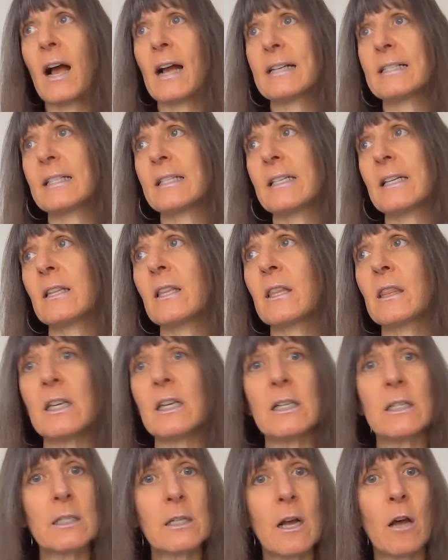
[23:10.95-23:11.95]
I see that
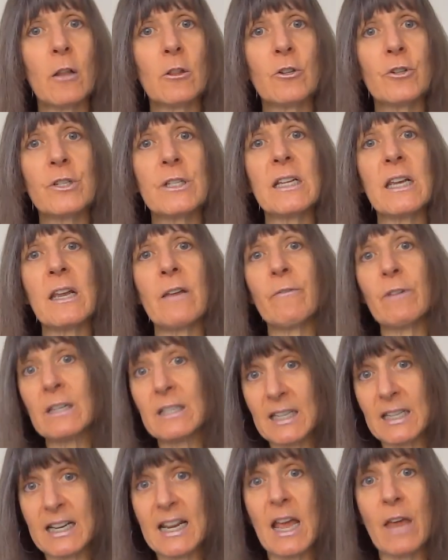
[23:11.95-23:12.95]
these colors,
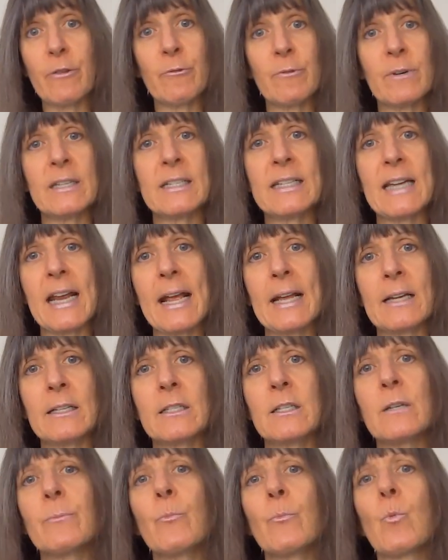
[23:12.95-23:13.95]
even together in
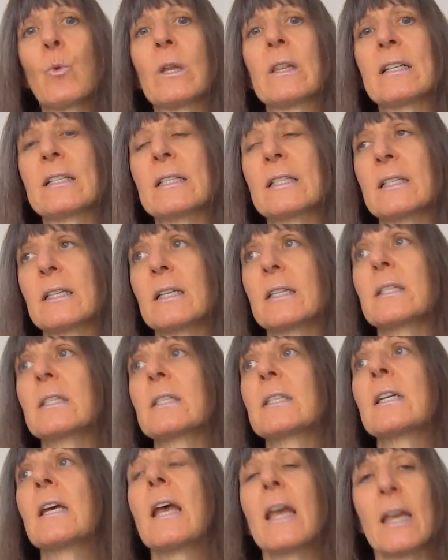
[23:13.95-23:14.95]
tandem, will
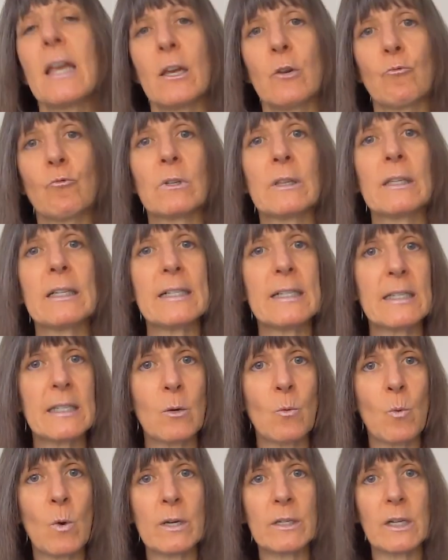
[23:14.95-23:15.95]
assist in
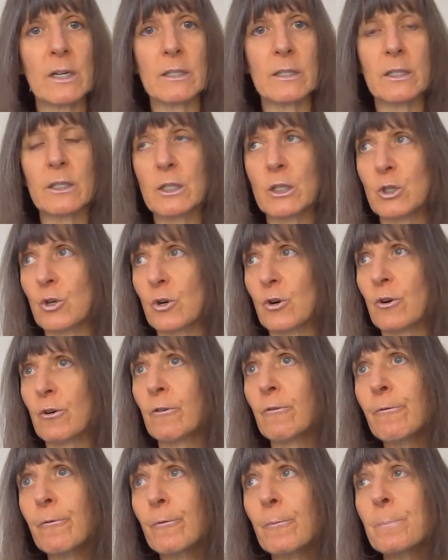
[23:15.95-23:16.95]
releasing what doesn't
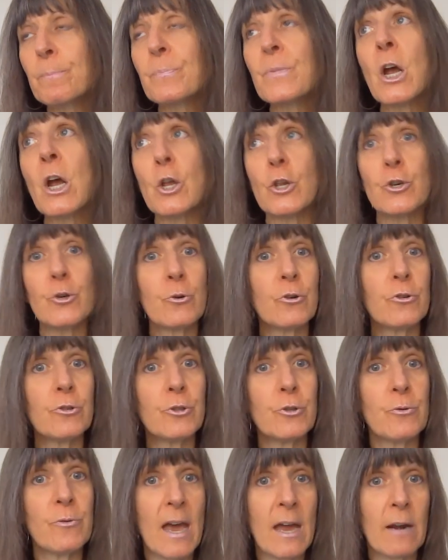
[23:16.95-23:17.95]
serve. You could
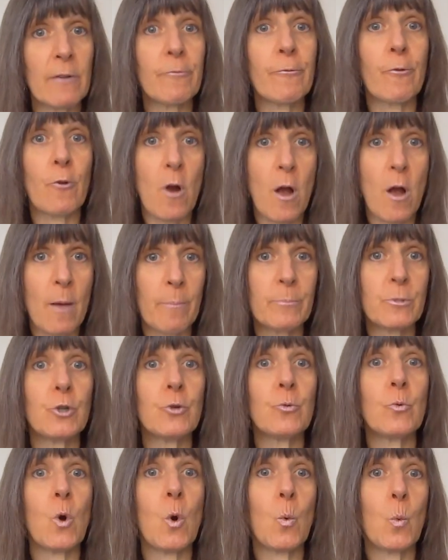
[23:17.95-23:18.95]
do that for up
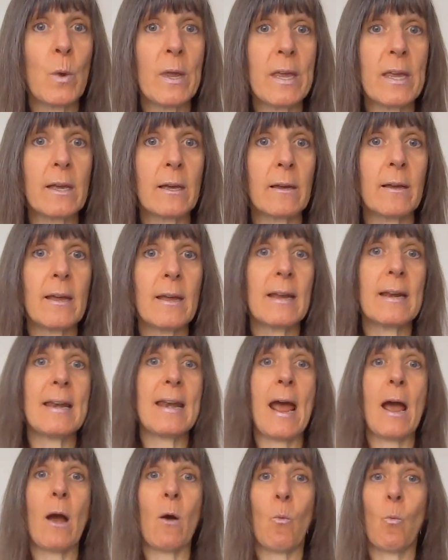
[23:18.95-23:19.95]
to a week.
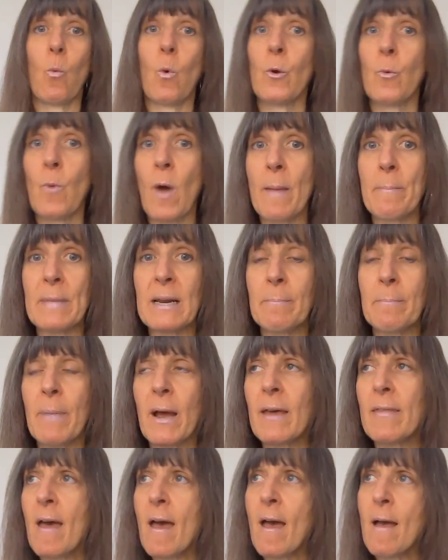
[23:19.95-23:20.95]
Now, what do I mean
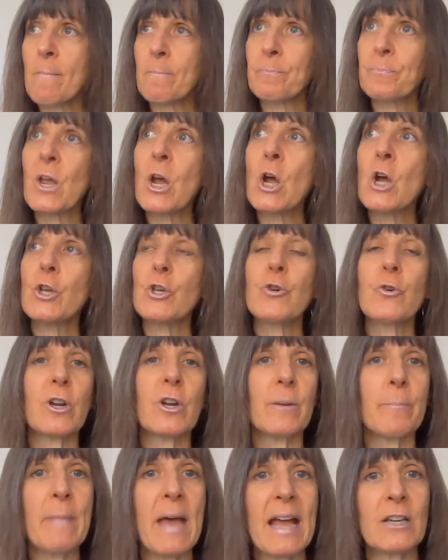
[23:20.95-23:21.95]
by that? You
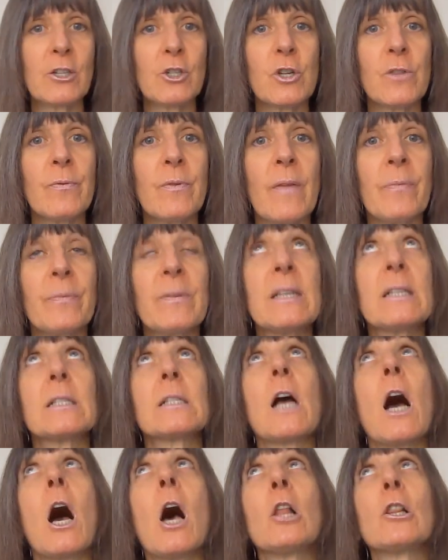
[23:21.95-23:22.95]
could imagine that
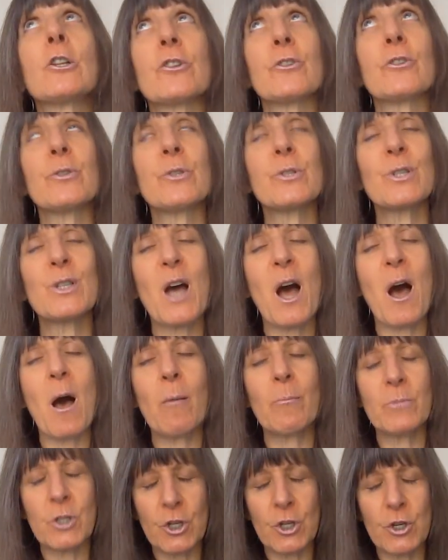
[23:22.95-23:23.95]
these colors
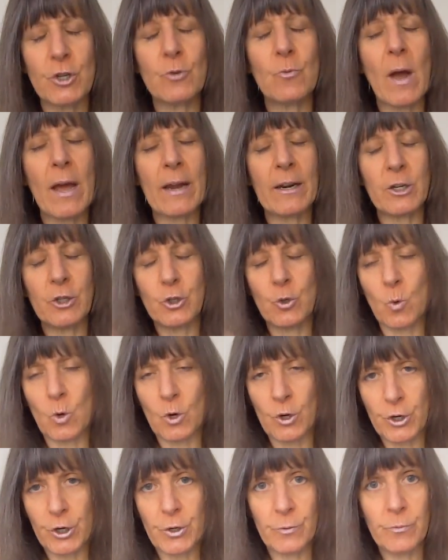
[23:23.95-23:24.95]
come to you and
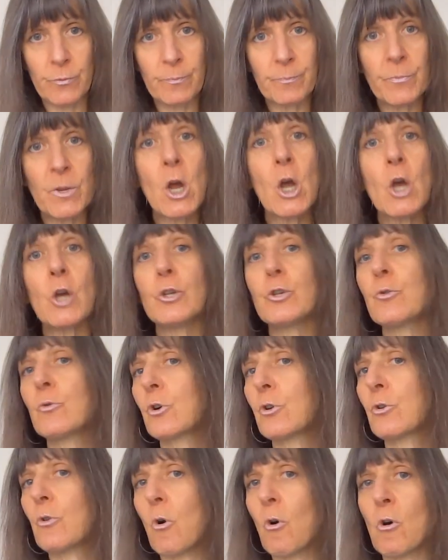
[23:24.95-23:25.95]
adorn you. You
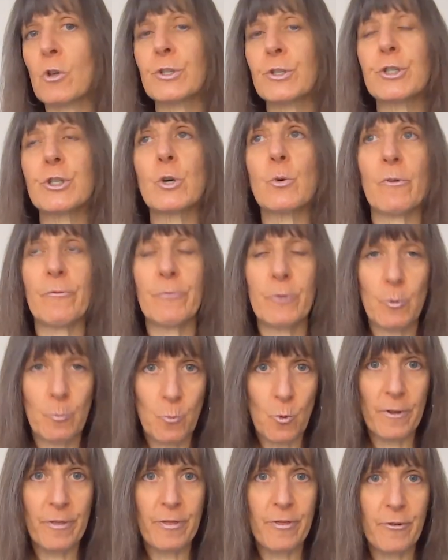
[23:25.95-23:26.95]
could also, if you're
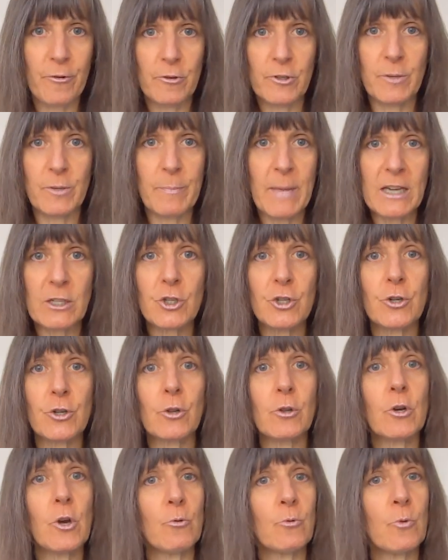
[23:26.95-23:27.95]
more third
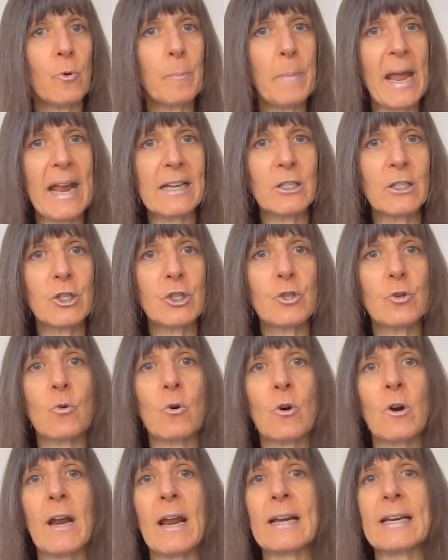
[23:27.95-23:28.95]
dimensional, go to a paint
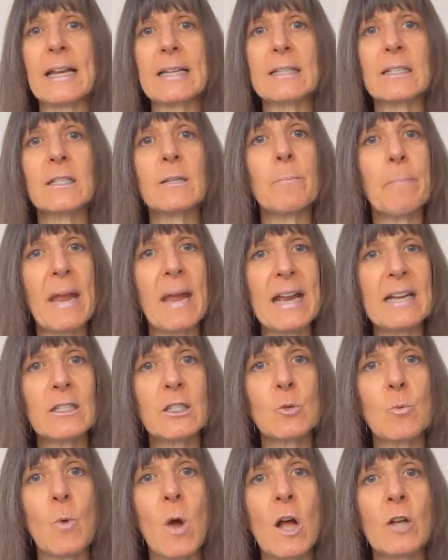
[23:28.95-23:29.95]
store and get some paint
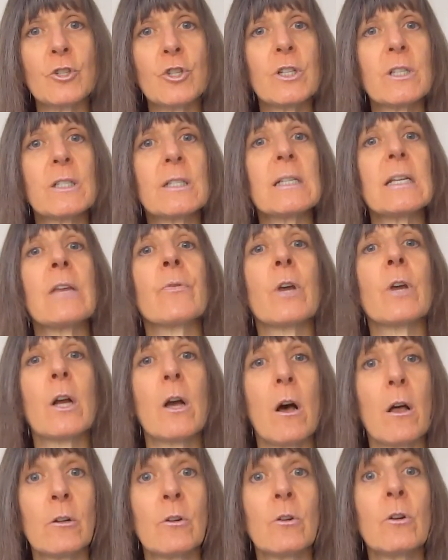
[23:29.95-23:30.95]
swatches in the
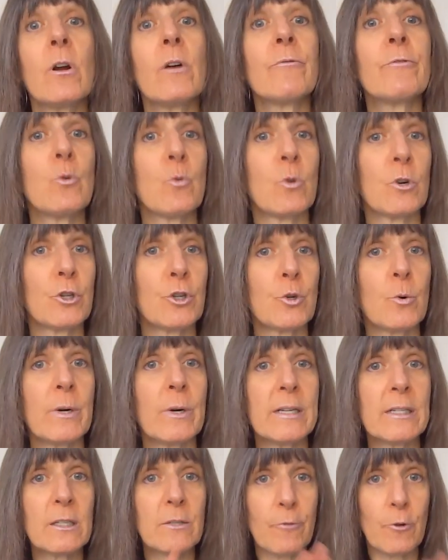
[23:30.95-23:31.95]
color of your
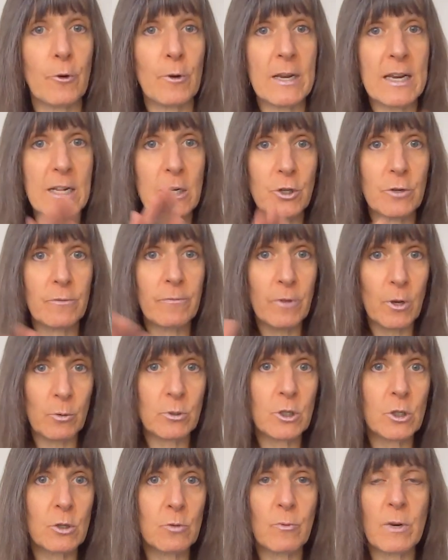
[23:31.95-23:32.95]
choice for each of
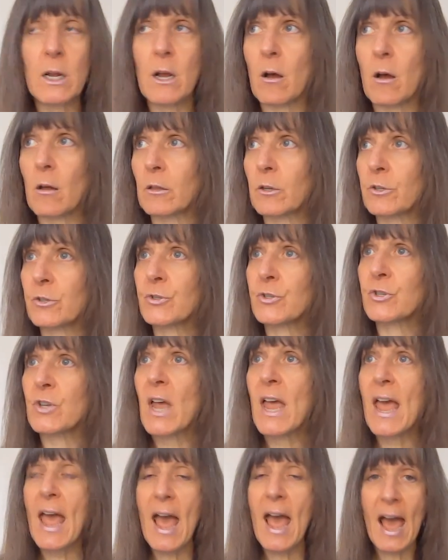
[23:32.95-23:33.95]
those three colors
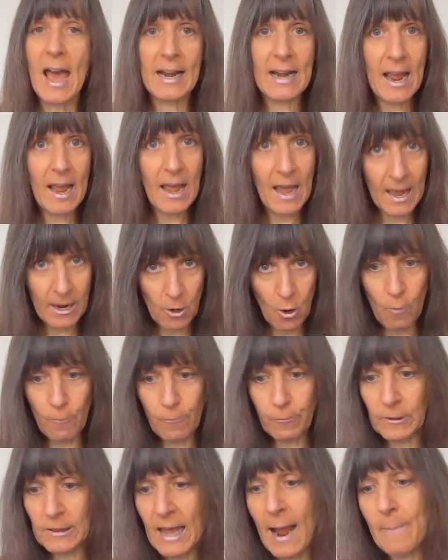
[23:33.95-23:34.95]
and
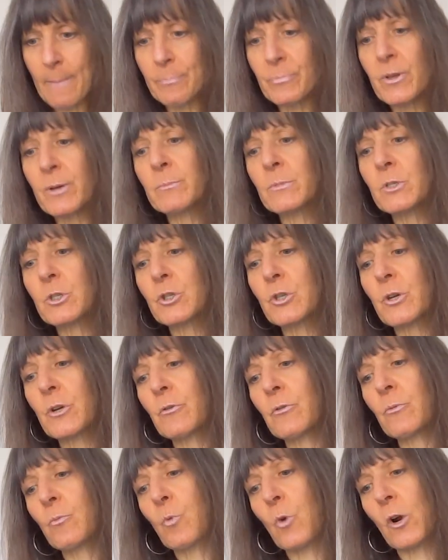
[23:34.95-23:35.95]
overlap them so
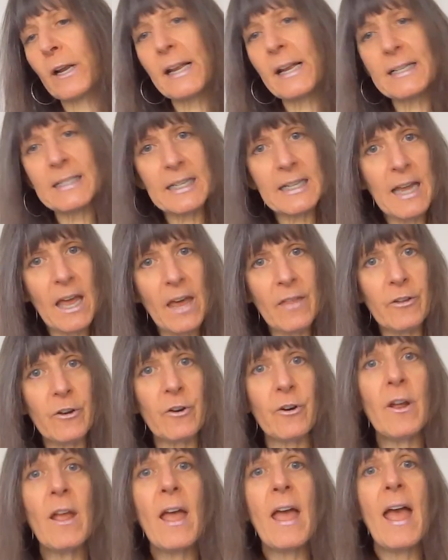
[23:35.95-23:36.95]
they're working
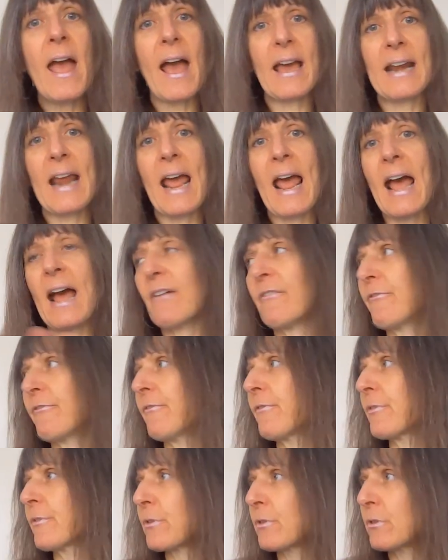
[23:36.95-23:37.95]
together and
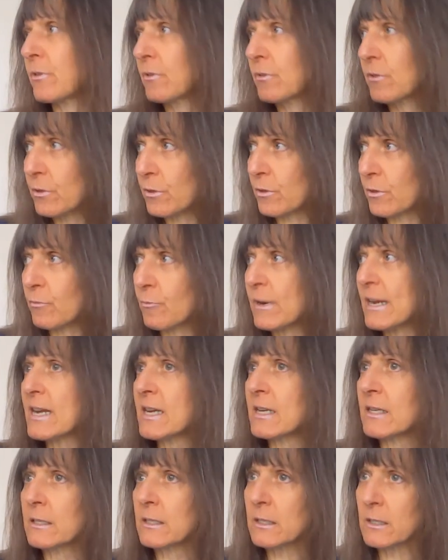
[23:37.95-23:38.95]
have the
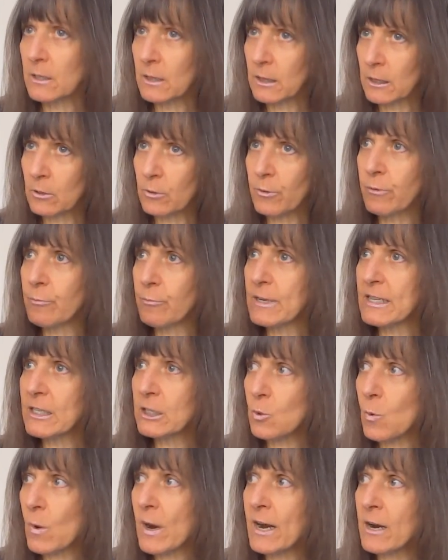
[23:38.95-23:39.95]
threes, the little three
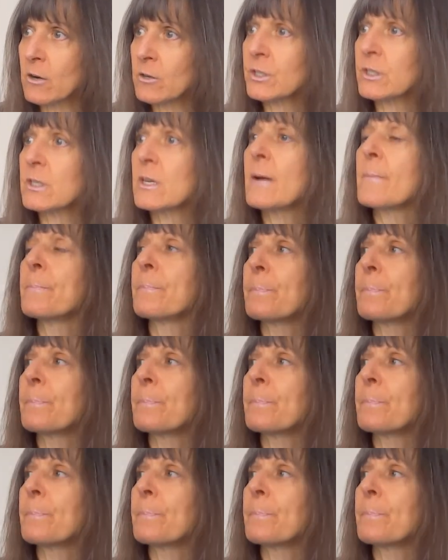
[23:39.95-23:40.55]
squares